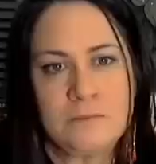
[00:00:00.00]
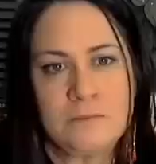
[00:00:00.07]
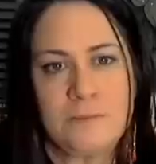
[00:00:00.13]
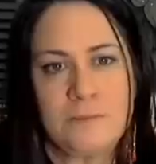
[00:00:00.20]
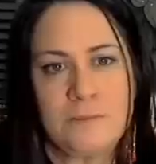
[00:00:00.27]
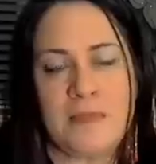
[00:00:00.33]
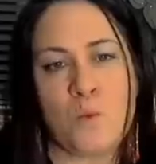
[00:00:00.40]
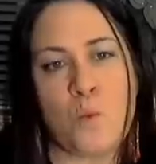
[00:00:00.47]

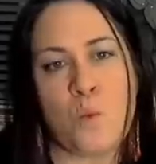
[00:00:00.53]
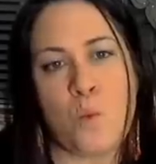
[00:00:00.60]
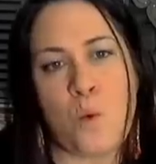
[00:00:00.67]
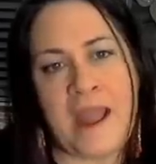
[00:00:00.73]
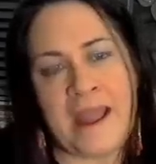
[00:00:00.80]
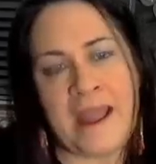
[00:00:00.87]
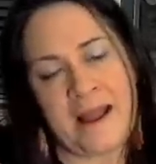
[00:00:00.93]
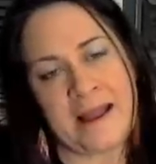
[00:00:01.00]
And the
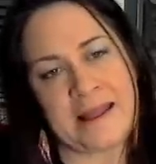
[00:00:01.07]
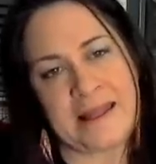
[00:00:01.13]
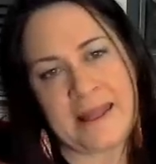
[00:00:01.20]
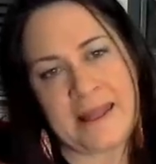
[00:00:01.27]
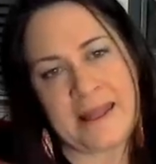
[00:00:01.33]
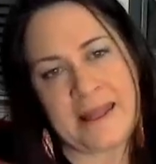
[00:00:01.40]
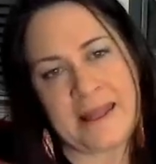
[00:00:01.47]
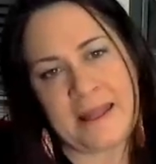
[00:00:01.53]
way I
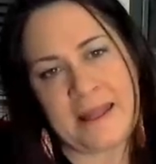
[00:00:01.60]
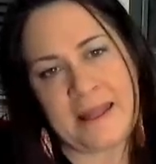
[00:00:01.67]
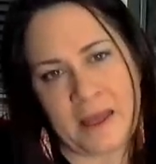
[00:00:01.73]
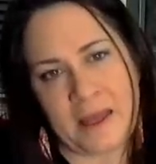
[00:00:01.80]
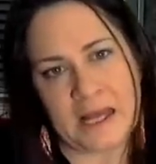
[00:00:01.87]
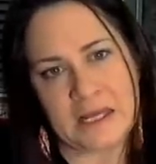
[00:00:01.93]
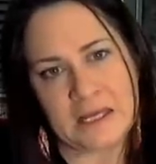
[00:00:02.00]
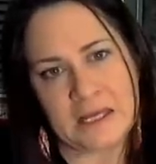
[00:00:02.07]
came
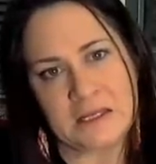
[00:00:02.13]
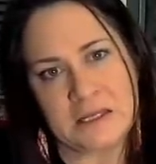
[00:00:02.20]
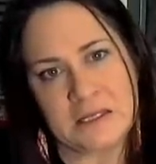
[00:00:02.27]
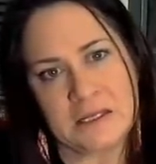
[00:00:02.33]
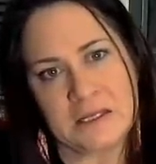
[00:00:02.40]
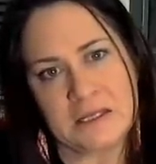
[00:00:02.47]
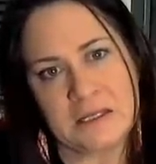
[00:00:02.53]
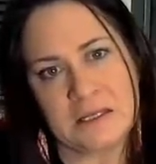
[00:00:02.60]
back
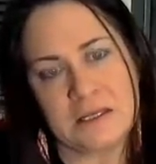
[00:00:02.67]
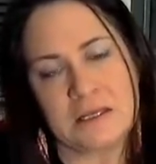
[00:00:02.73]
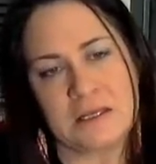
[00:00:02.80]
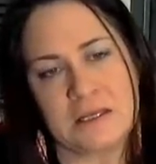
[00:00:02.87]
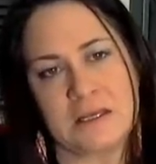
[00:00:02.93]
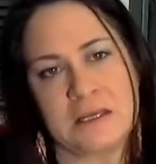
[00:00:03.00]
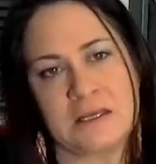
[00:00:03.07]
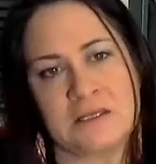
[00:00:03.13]

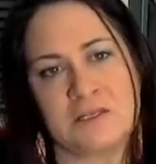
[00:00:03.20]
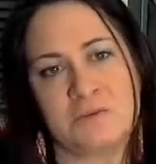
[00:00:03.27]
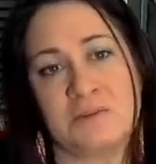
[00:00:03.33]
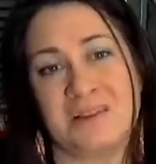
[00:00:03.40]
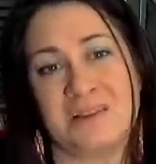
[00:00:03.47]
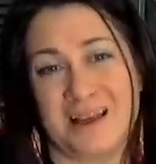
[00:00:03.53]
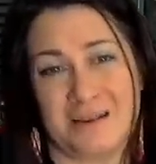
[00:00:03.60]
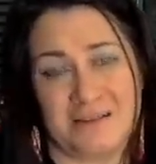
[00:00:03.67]
is
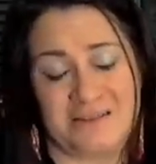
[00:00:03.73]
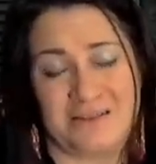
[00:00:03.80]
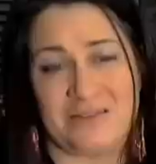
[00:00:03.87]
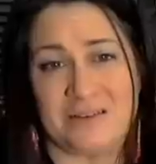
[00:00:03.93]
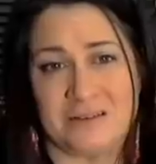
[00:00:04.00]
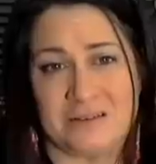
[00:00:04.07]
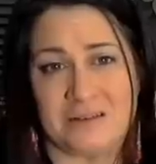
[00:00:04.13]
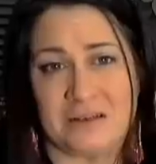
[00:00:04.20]
love.
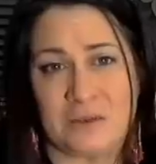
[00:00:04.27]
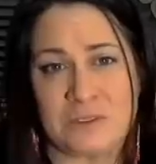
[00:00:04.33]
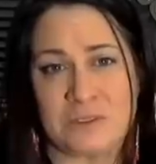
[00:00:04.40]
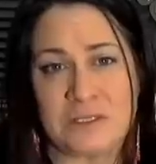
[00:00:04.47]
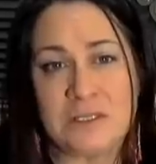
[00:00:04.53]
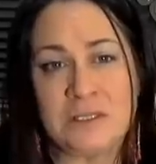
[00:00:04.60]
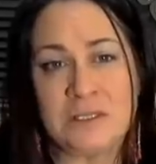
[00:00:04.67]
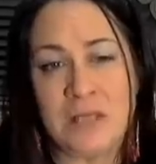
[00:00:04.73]
It
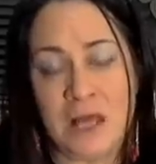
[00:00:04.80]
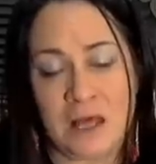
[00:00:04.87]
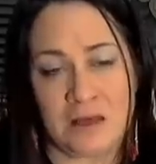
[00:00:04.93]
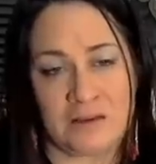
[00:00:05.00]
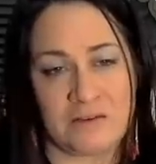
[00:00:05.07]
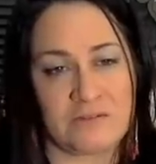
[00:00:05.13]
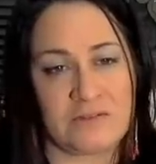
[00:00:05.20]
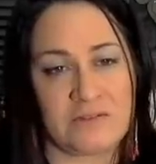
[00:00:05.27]
was
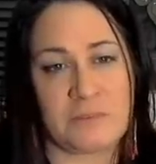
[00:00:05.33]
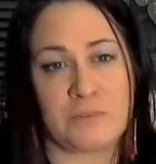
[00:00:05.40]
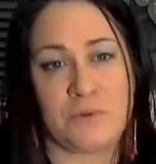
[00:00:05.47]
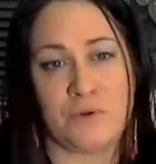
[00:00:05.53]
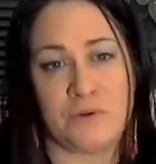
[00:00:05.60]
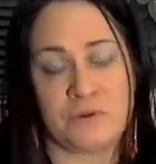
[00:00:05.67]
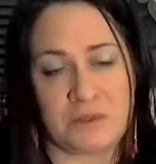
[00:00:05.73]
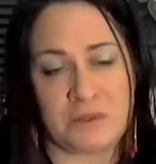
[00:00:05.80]
love that
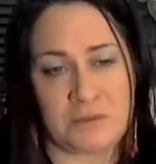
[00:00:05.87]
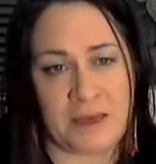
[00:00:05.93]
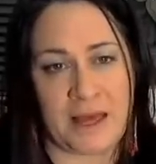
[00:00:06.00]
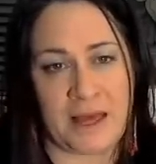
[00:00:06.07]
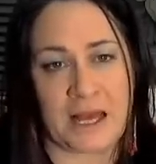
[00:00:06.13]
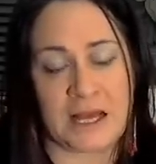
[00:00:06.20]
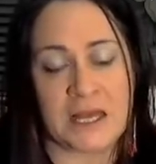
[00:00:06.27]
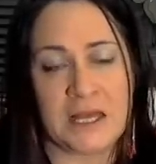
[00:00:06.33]
pulled me
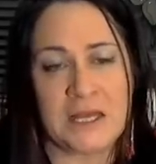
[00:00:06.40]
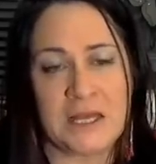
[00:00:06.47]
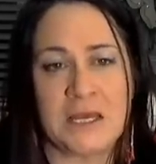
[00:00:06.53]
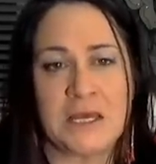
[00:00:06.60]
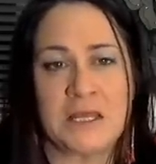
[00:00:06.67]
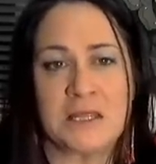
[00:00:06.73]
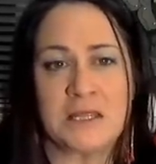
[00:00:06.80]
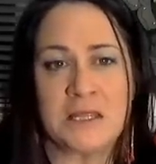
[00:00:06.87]
back.
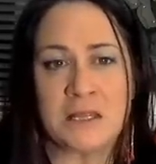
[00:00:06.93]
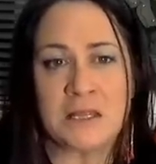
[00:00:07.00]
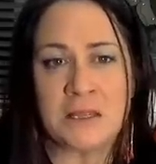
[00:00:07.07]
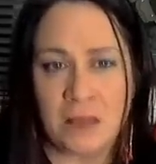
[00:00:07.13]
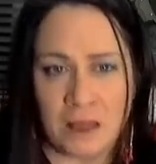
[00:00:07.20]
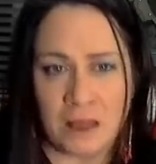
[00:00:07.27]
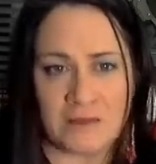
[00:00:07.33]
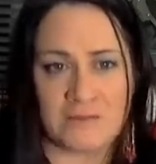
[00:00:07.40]
The
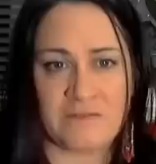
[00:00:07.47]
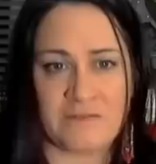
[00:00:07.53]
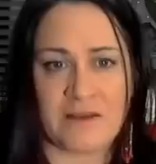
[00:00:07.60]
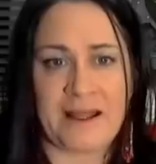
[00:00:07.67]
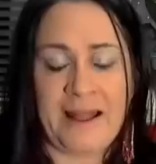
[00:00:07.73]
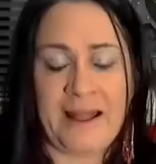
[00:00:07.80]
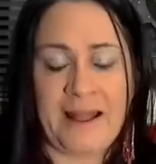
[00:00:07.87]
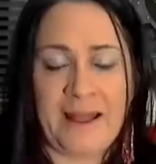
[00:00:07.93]
love I
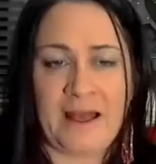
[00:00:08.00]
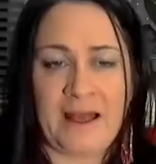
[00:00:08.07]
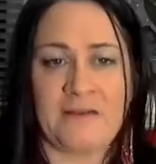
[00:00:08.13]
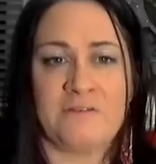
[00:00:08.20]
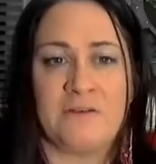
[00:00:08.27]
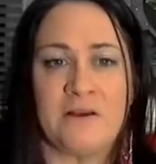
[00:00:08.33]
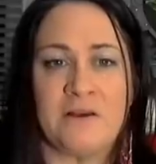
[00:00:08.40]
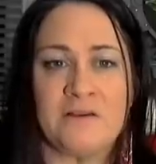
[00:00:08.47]
have
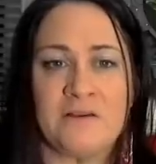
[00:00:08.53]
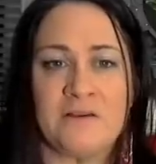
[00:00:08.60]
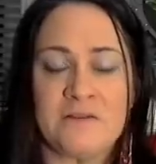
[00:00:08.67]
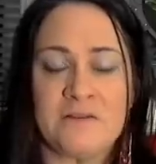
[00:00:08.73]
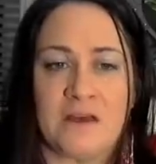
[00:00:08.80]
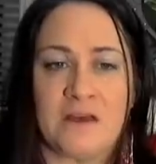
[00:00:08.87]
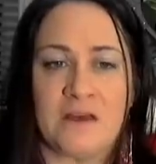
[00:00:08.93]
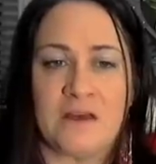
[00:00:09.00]

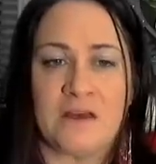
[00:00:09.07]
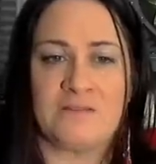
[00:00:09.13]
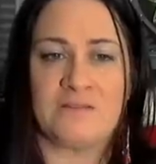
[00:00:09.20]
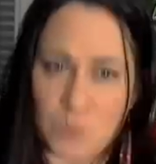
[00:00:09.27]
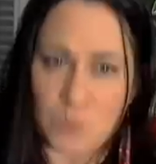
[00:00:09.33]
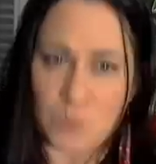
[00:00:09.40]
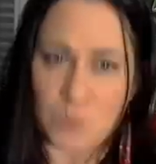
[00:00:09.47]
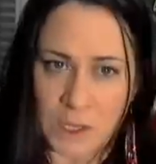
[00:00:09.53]
of this
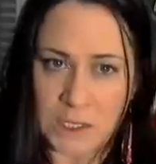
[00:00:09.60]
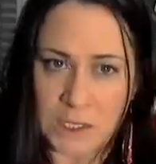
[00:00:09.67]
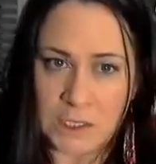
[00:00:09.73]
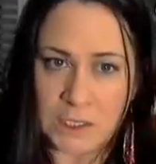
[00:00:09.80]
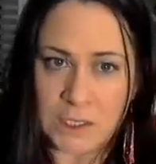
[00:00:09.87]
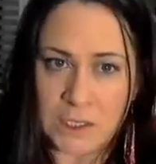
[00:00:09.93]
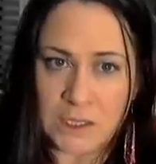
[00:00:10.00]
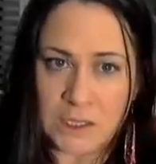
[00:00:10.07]
one,
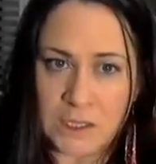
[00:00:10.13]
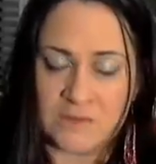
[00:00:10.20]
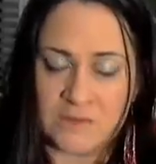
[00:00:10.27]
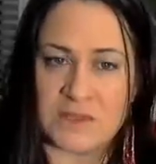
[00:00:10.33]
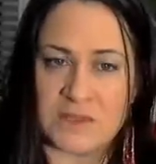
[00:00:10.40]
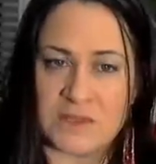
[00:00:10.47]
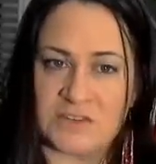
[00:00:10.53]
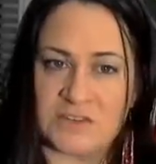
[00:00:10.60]
of
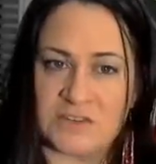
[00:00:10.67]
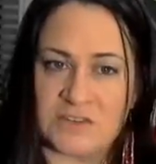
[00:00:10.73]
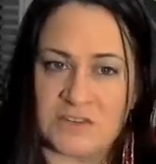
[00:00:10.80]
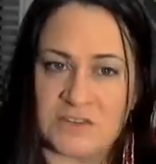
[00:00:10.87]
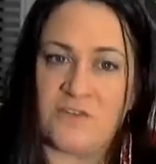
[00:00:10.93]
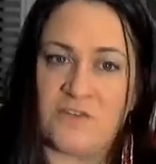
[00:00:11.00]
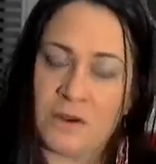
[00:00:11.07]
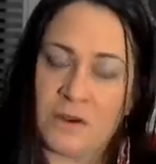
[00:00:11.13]
this
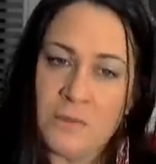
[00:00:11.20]
form,